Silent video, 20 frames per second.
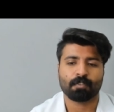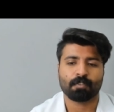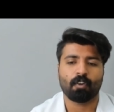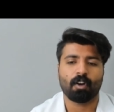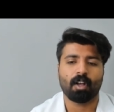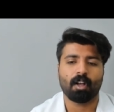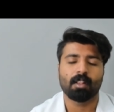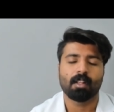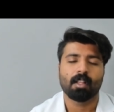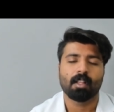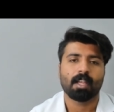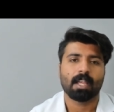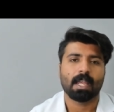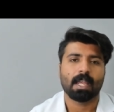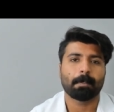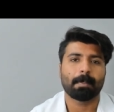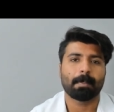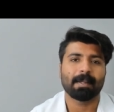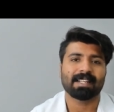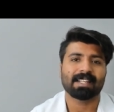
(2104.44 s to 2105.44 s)
of all,
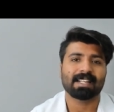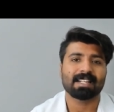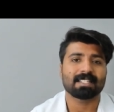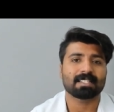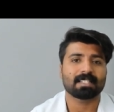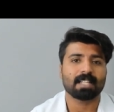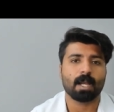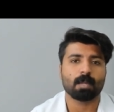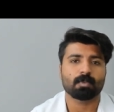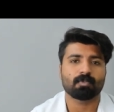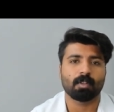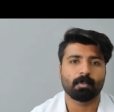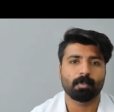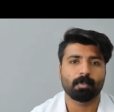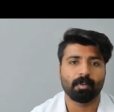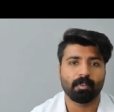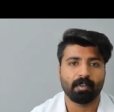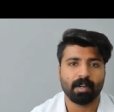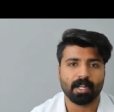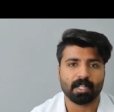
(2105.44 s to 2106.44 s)
hepatic enzymes will be
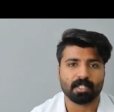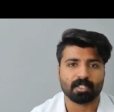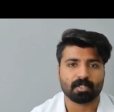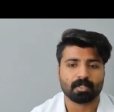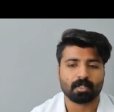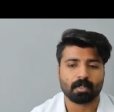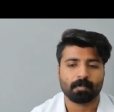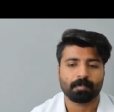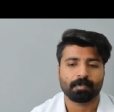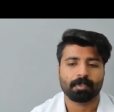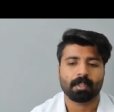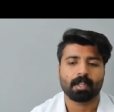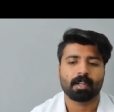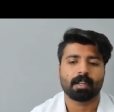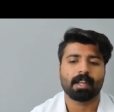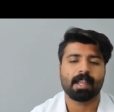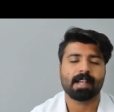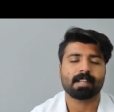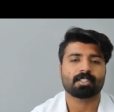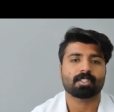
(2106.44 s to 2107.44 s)
raised.
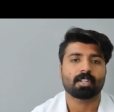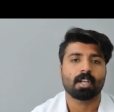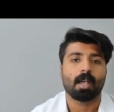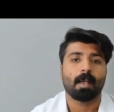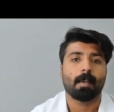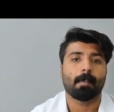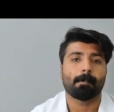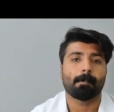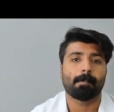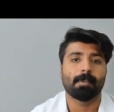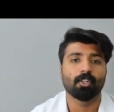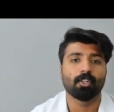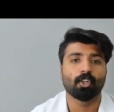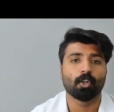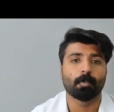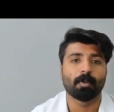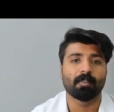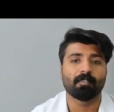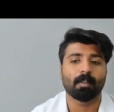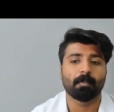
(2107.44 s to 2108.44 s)
Next,
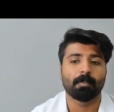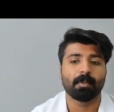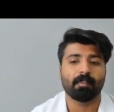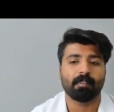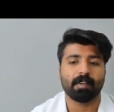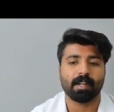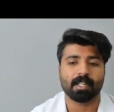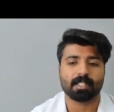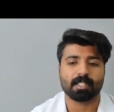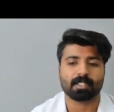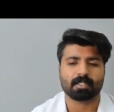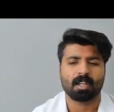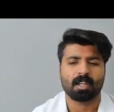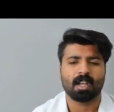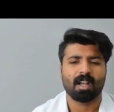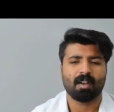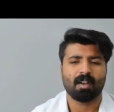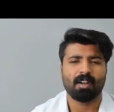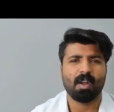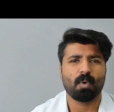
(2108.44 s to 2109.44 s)
bilirubin will be raised.
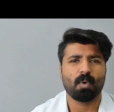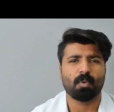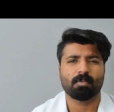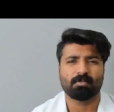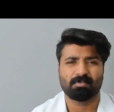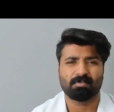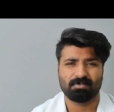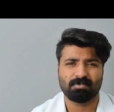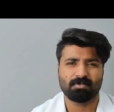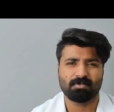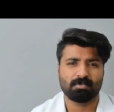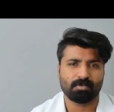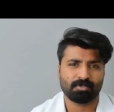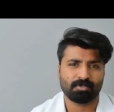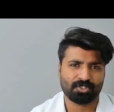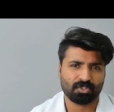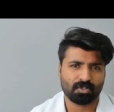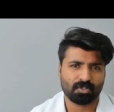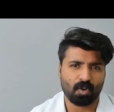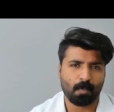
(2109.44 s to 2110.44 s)
Now,
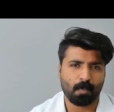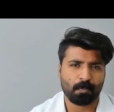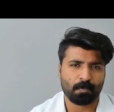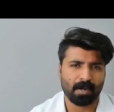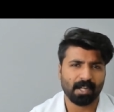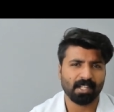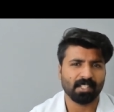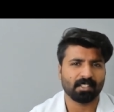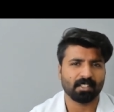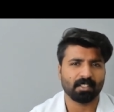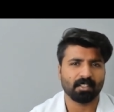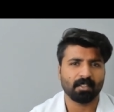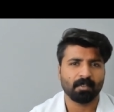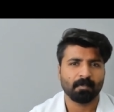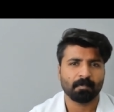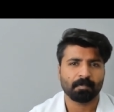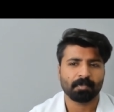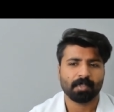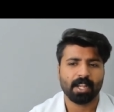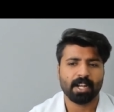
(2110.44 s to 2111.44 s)
stop right
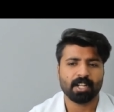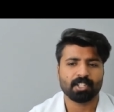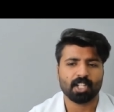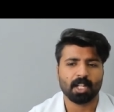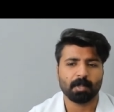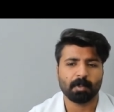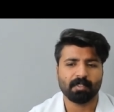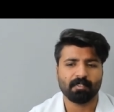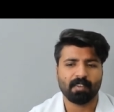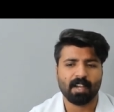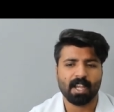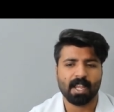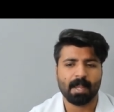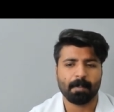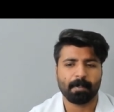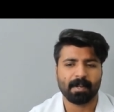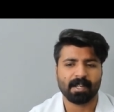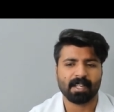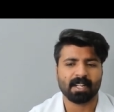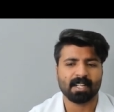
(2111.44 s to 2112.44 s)
there and tell me why
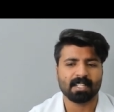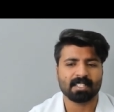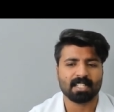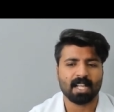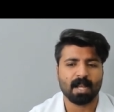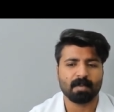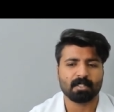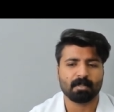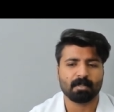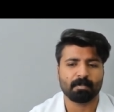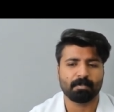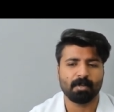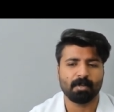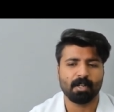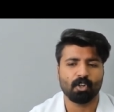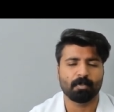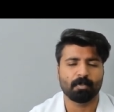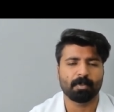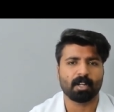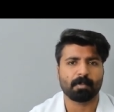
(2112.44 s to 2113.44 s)
hepatic enzymes and
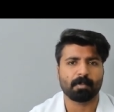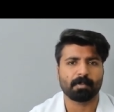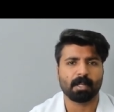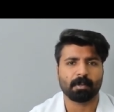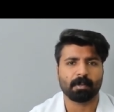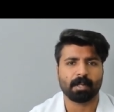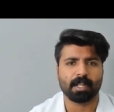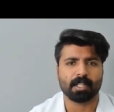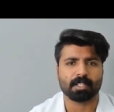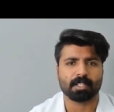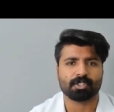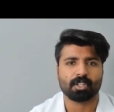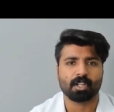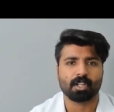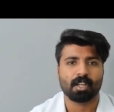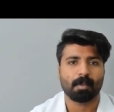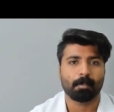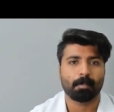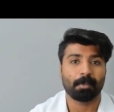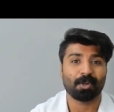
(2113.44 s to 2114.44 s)
bilirubin are being raised.
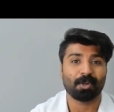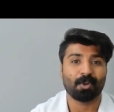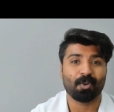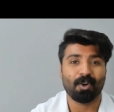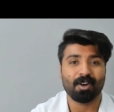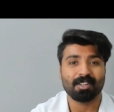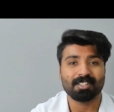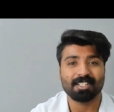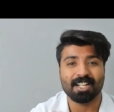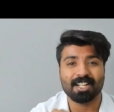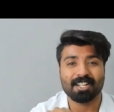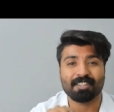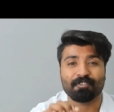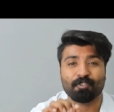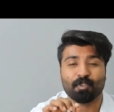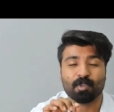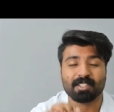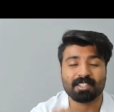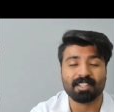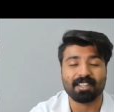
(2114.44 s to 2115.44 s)
Because it
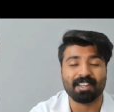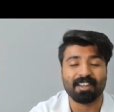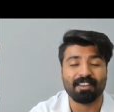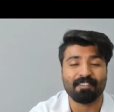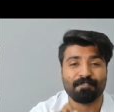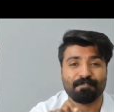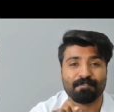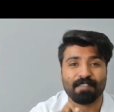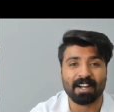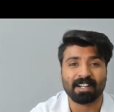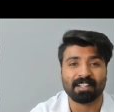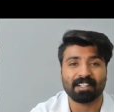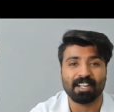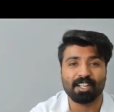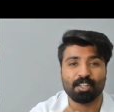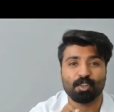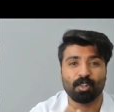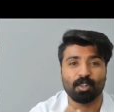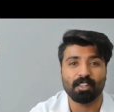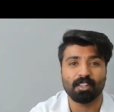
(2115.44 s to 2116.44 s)
was
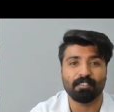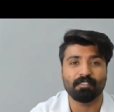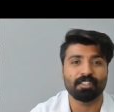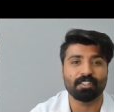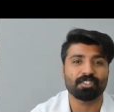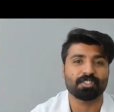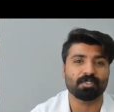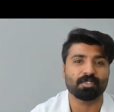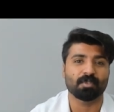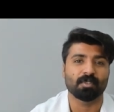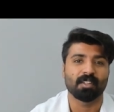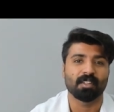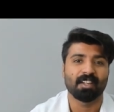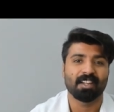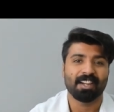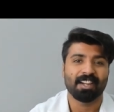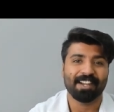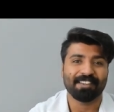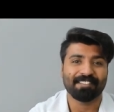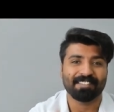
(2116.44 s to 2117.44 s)
infecting your liver too.
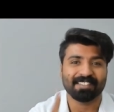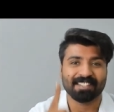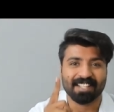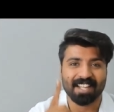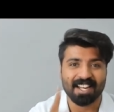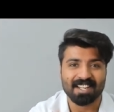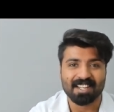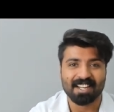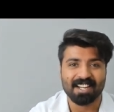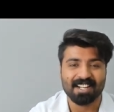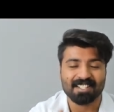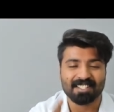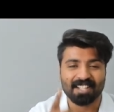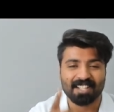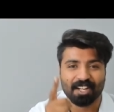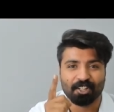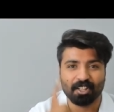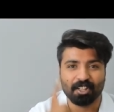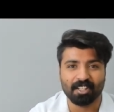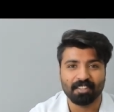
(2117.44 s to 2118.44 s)
It was getting
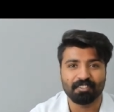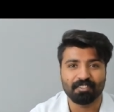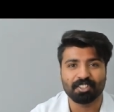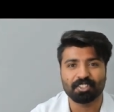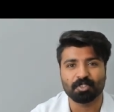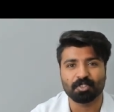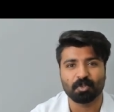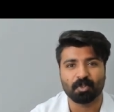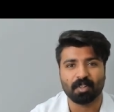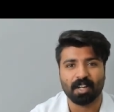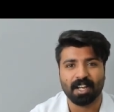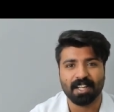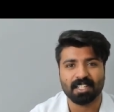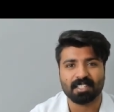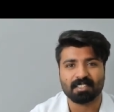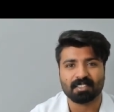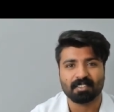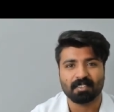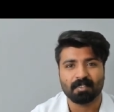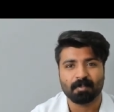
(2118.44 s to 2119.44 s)
inside your liver too,
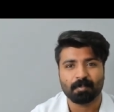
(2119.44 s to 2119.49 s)
right?